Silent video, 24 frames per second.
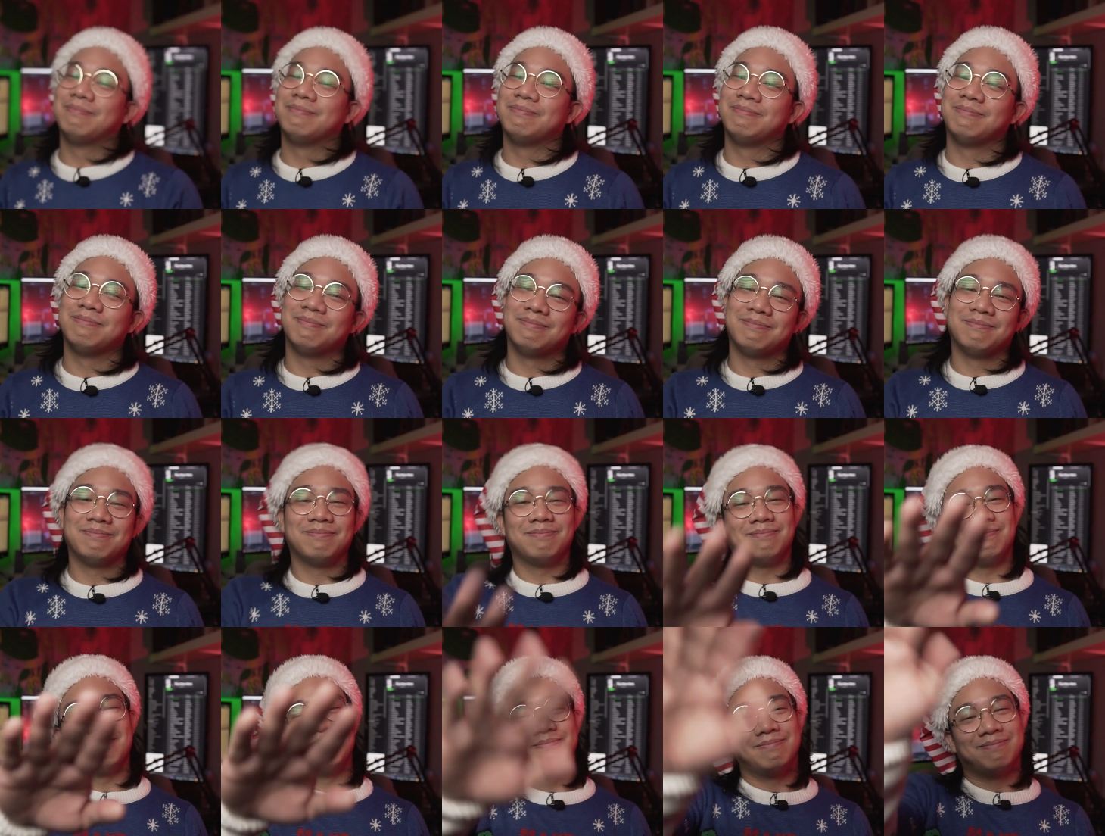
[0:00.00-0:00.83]

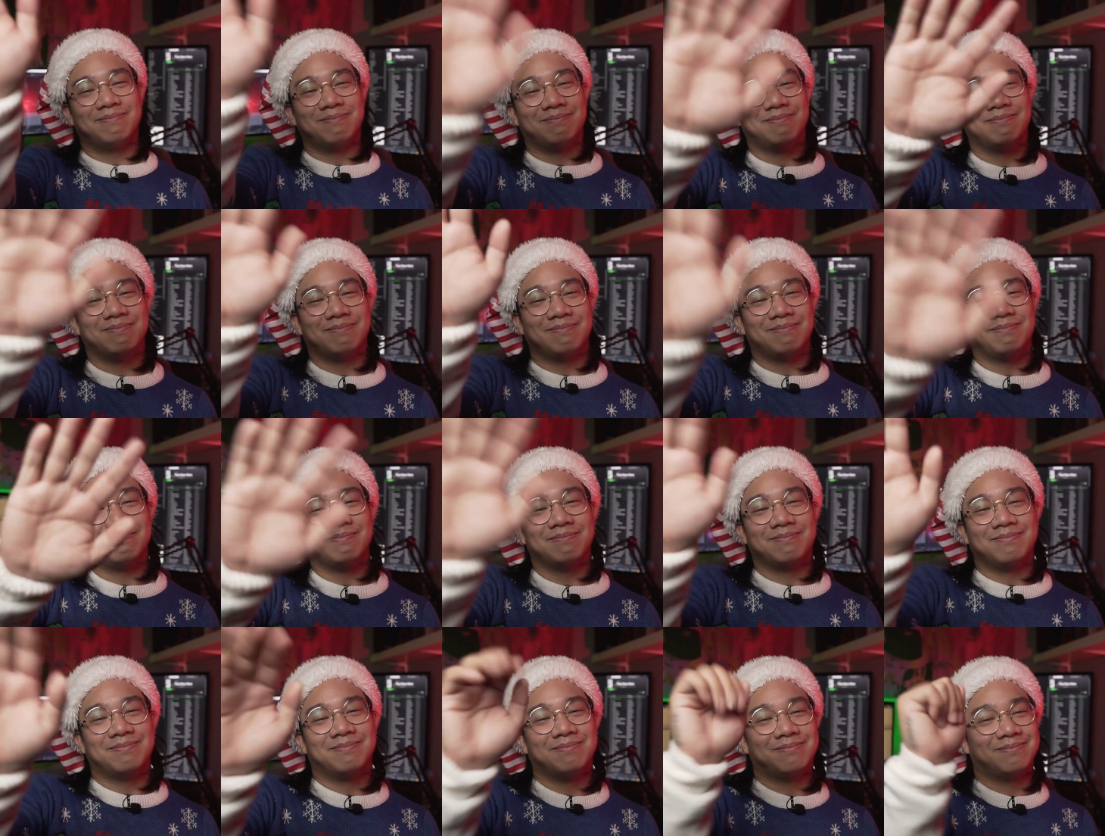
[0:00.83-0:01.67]

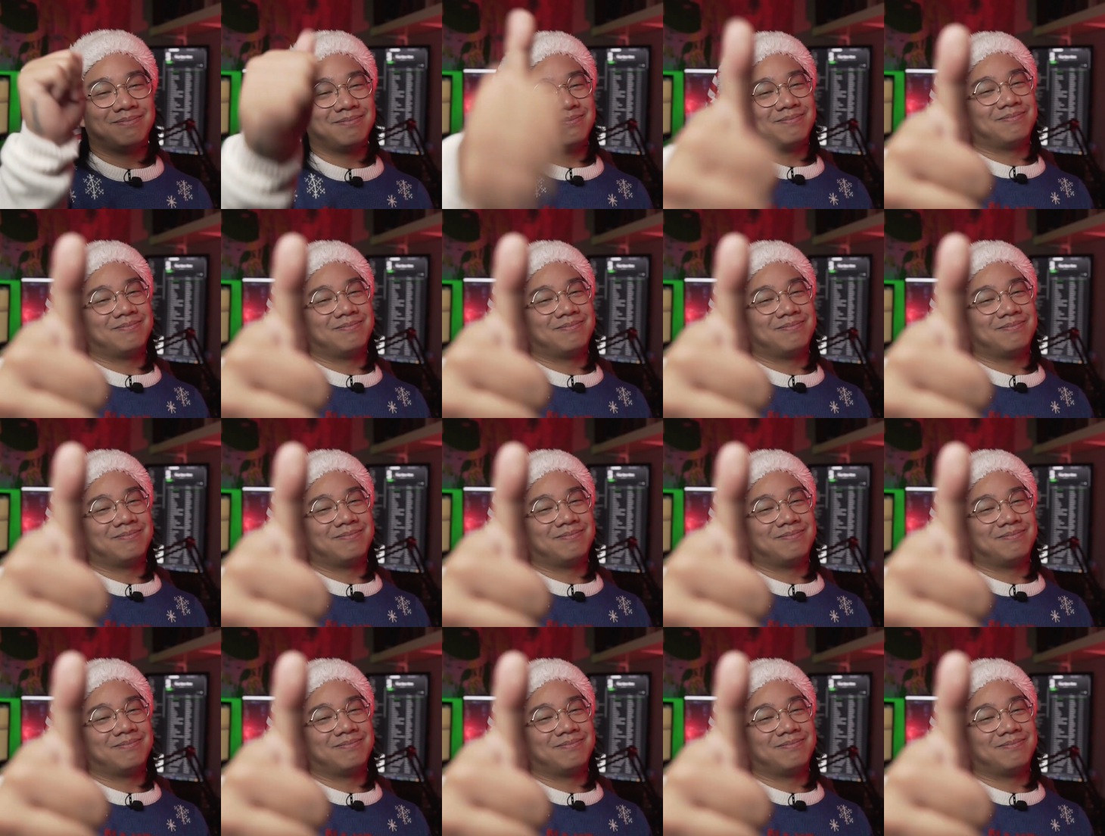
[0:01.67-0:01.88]
(silence)